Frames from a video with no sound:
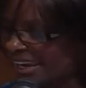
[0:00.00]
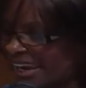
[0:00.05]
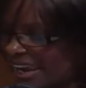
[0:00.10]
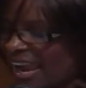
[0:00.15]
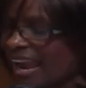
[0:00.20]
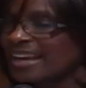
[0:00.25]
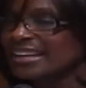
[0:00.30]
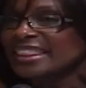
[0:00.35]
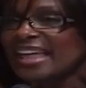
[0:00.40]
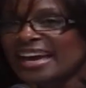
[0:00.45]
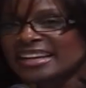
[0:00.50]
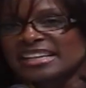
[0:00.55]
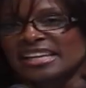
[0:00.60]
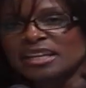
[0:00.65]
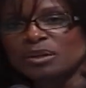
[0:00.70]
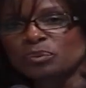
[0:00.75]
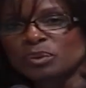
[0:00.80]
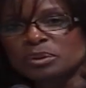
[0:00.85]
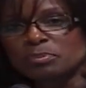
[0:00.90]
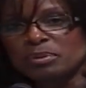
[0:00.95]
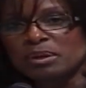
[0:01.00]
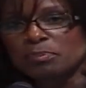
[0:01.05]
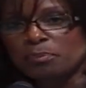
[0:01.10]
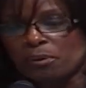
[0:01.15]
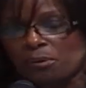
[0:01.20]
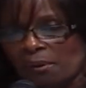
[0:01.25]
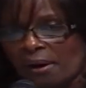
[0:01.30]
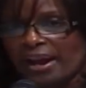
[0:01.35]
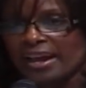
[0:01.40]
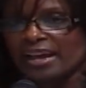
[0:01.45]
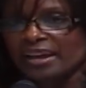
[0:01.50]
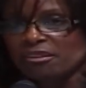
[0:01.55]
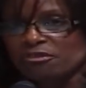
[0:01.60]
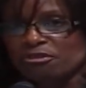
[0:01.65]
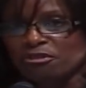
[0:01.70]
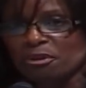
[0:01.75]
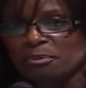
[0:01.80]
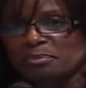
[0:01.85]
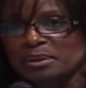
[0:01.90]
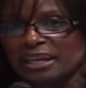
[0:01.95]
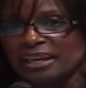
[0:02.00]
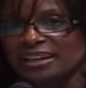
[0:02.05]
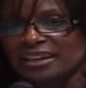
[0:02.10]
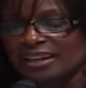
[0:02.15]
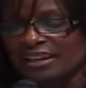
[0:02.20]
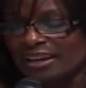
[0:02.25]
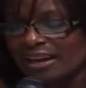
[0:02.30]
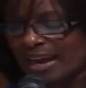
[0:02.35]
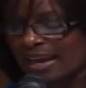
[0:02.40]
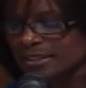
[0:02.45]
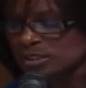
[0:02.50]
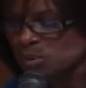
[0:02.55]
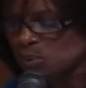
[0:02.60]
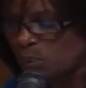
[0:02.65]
And that he would be praying for me as